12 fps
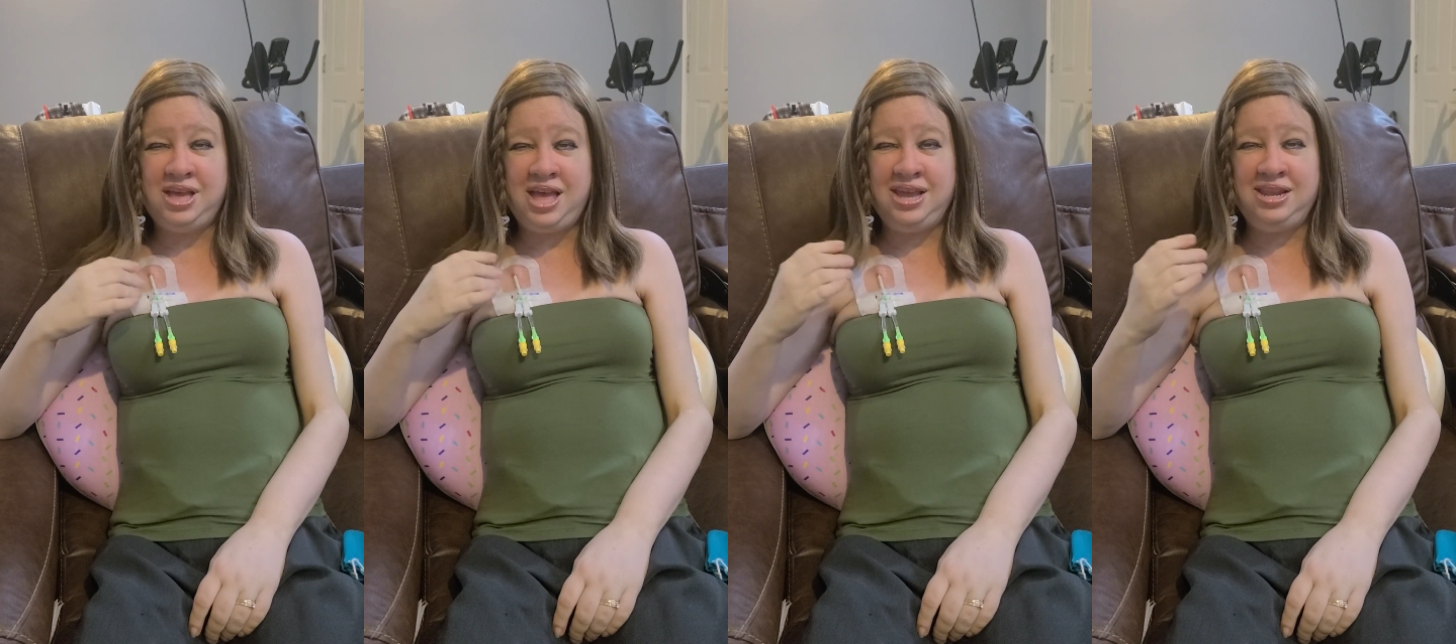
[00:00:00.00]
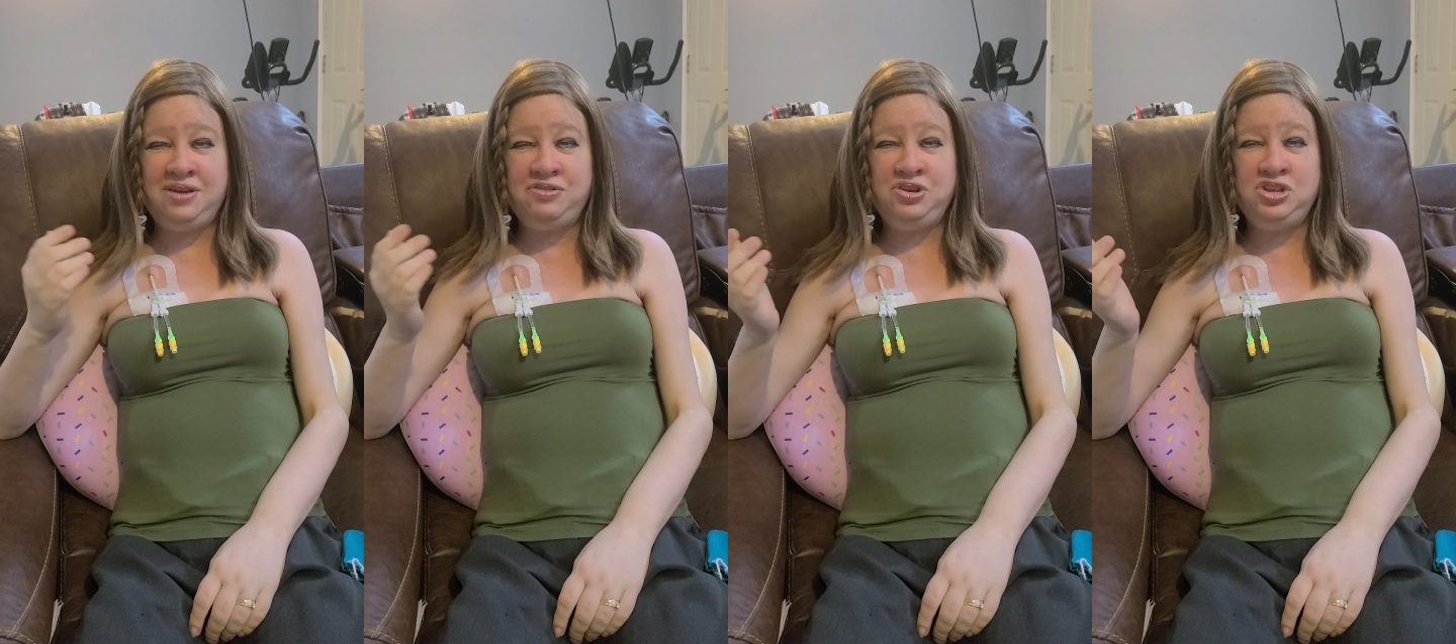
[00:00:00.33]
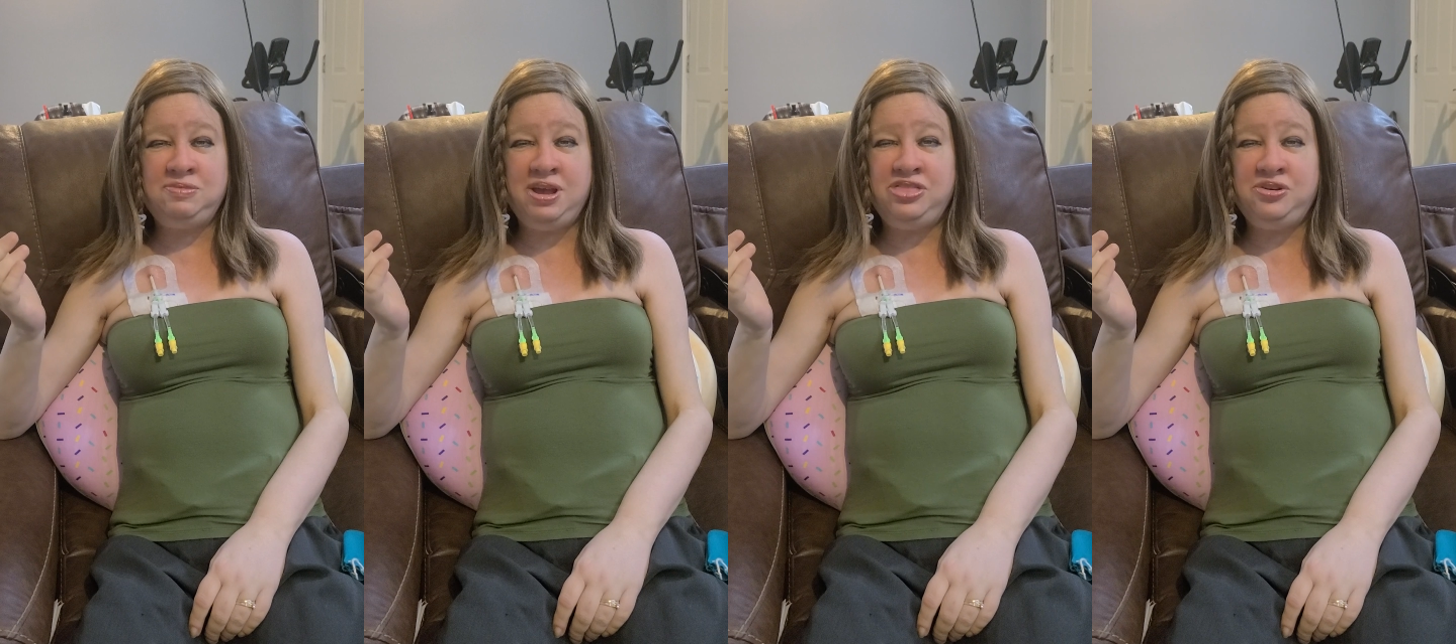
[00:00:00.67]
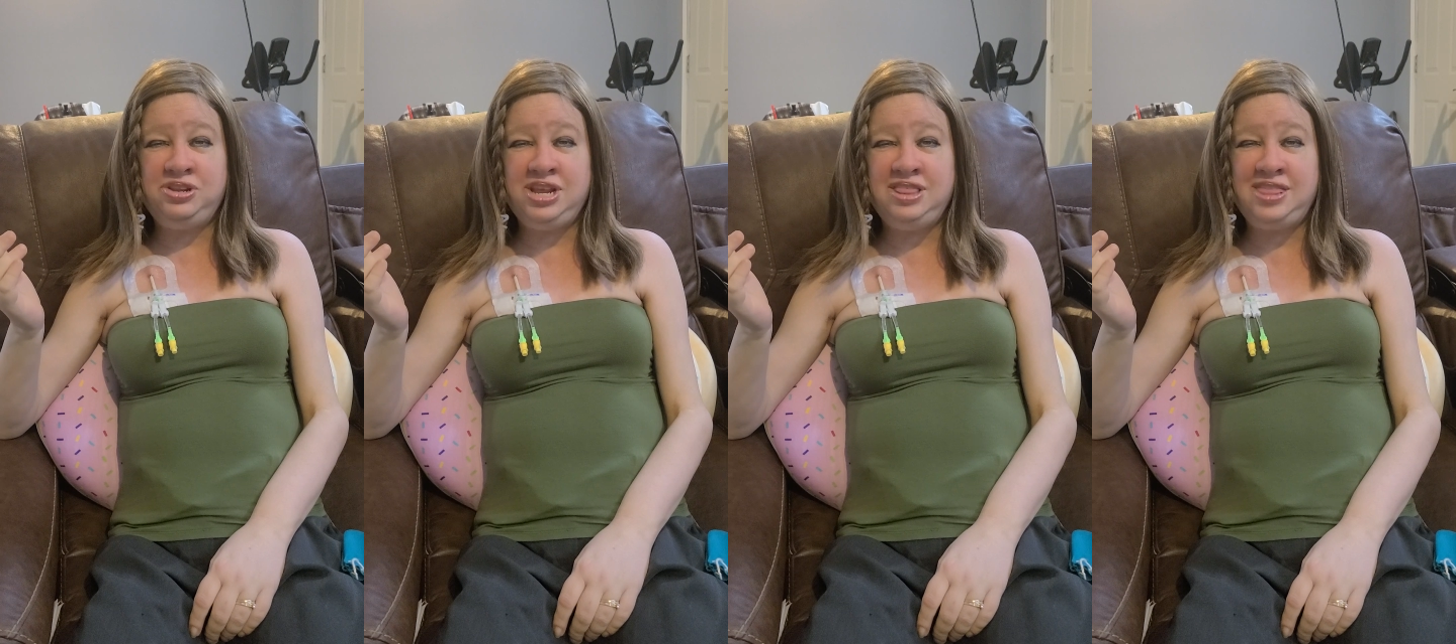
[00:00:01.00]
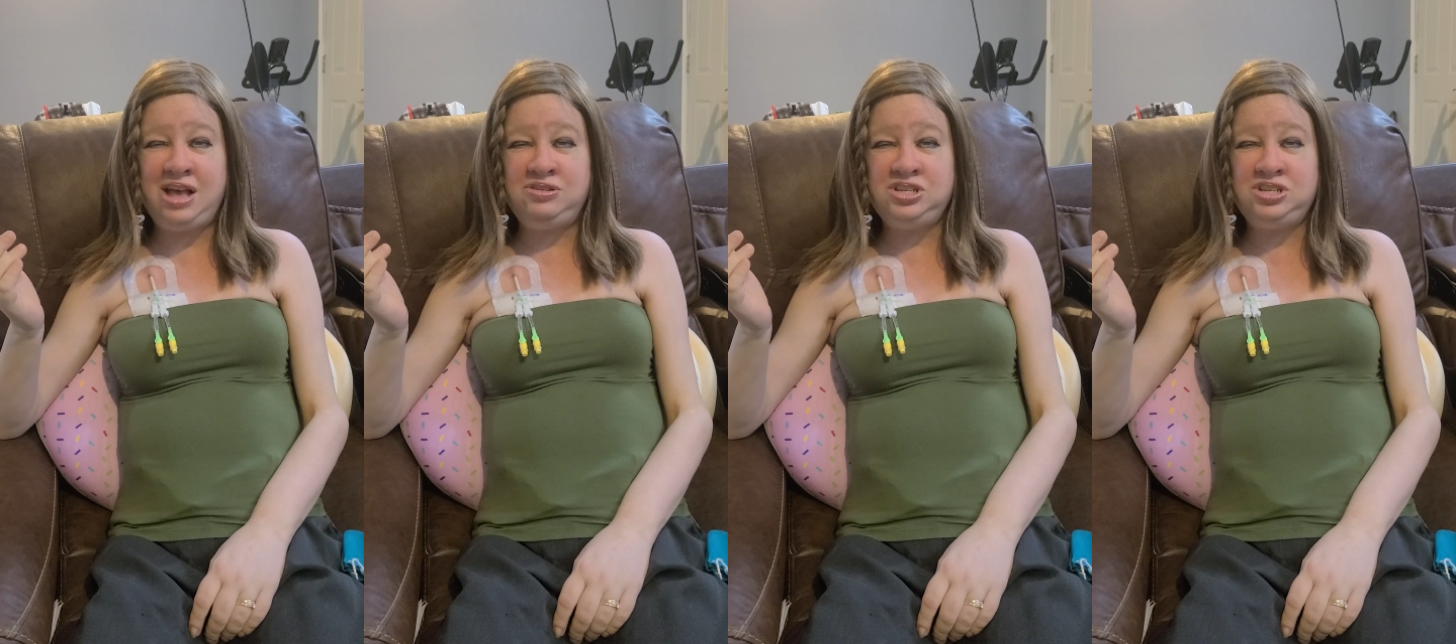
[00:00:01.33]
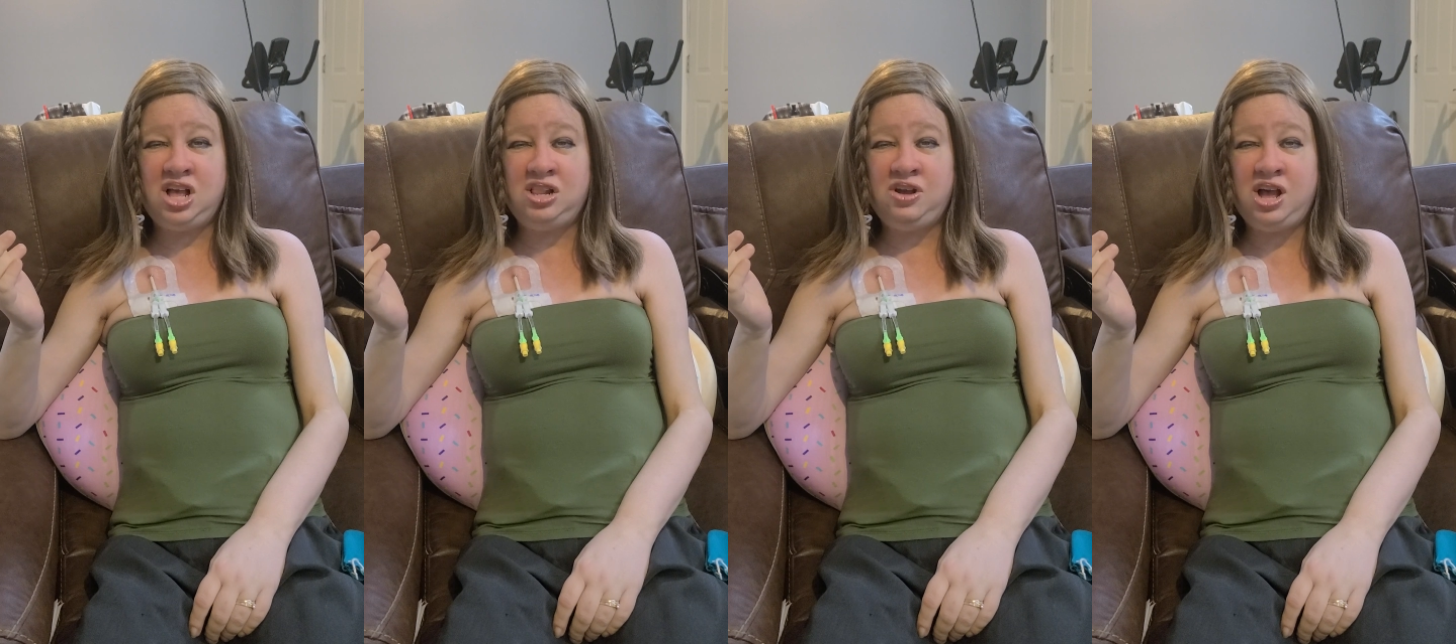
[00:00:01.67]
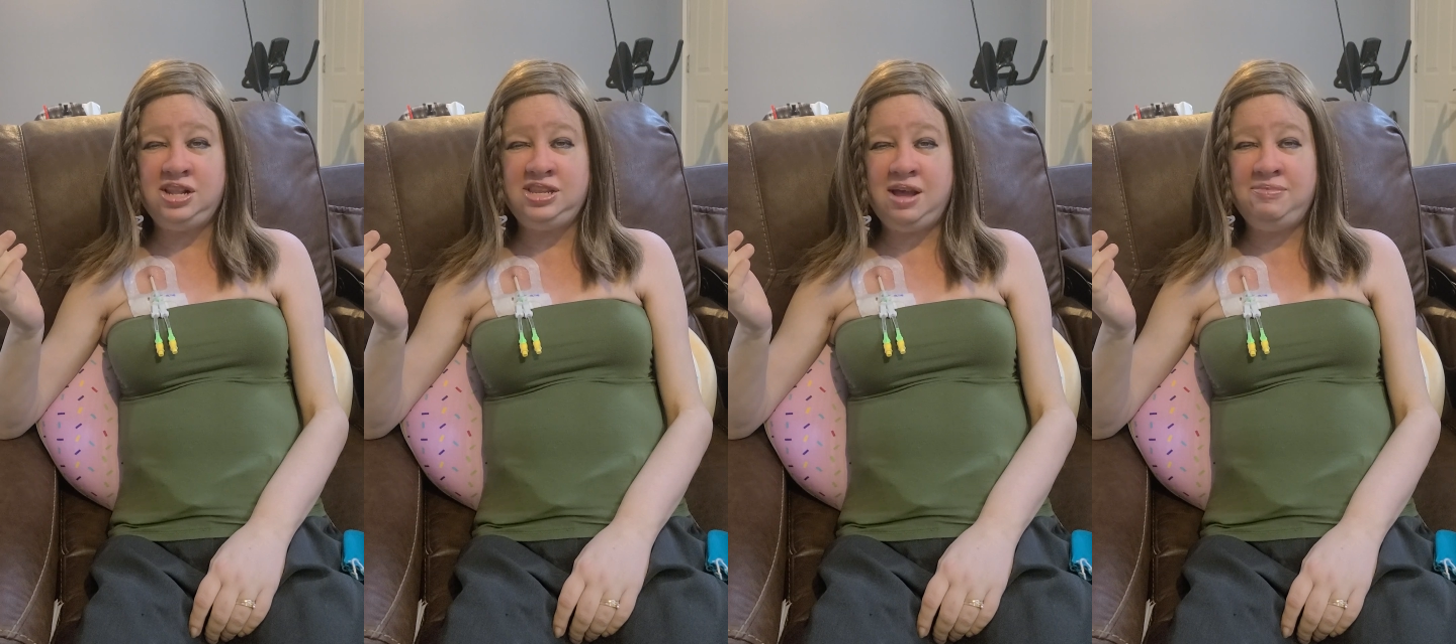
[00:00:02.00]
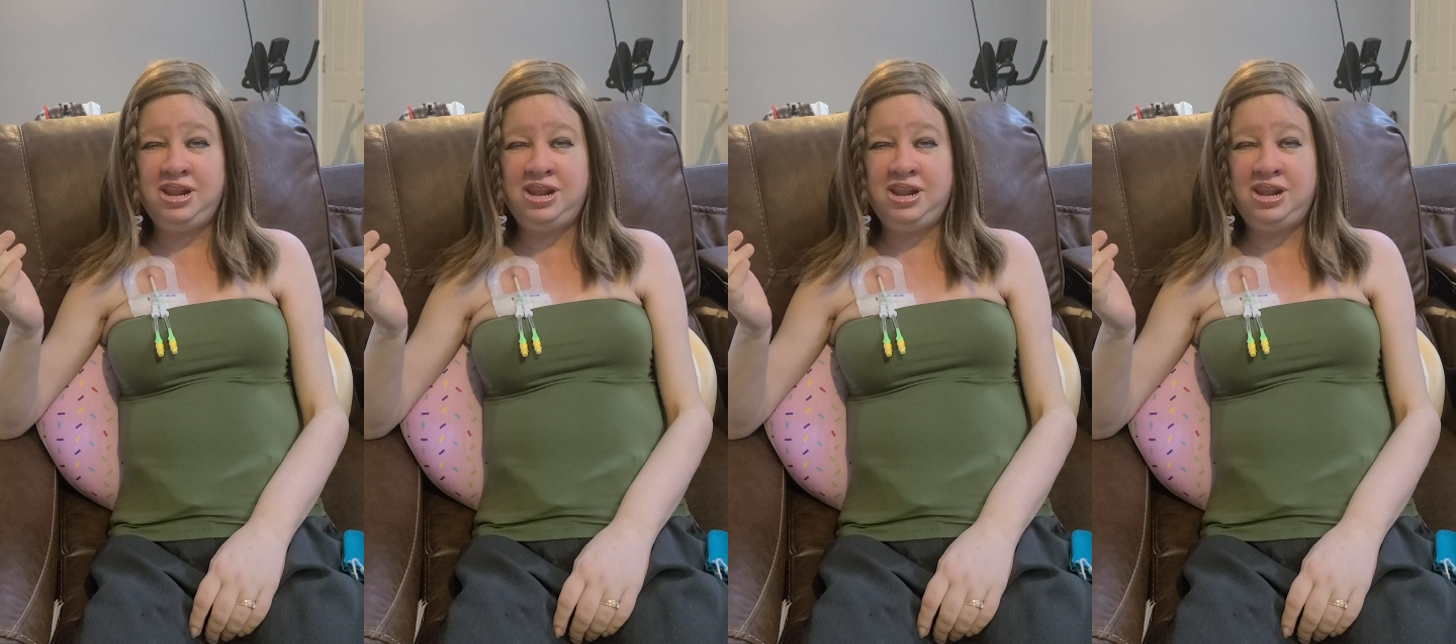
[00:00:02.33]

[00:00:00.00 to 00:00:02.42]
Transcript: I can never use my $13,000 hot tub